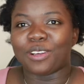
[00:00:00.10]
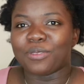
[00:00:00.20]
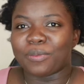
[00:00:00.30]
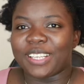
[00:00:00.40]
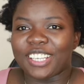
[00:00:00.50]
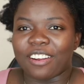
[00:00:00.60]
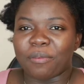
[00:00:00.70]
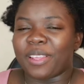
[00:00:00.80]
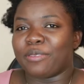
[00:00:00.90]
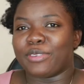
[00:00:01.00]
welcome to my channel.
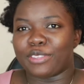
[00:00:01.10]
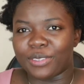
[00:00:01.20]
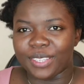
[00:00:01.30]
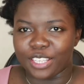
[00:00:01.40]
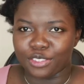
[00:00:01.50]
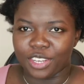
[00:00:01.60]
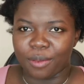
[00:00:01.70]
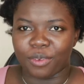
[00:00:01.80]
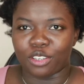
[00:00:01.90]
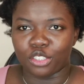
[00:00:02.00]
My name is Sydney and today
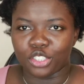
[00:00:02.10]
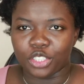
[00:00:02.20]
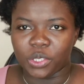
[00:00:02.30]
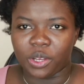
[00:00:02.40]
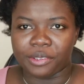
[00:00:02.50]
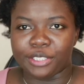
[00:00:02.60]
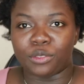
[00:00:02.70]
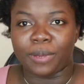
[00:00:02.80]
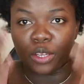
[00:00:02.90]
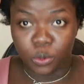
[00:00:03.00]
I'm going to show you how I
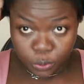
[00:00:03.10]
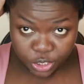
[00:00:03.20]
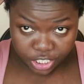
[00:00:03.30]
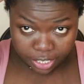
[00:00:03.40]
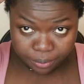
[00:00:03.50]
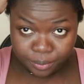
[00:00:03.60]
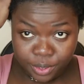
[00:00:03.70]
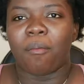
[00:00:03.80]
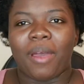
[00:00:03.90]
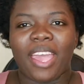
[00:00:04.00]
do my crochet.
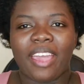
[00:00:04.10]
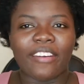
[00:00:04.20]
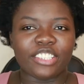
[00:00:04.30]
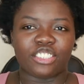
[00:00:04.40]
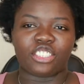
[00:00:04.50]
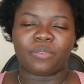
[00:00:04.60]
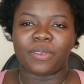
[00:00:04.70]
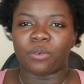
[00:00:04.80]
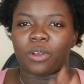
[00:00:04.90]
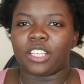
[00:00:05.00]
My hair has just
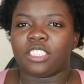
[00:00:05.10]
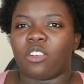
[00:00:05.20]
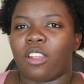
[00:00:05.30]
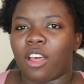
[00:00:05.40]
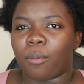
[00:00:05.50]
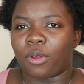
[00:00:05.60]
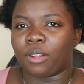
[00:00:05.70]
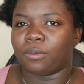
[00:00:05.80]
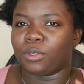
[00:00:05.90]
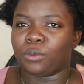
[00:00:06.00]
been washed, so now I'm going
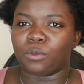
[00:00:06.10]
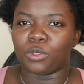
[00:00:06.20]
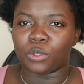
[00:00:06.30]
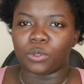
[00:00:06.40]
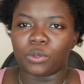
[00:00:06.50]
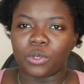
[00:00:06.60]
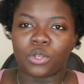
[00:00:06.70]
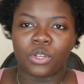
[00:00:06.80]
to go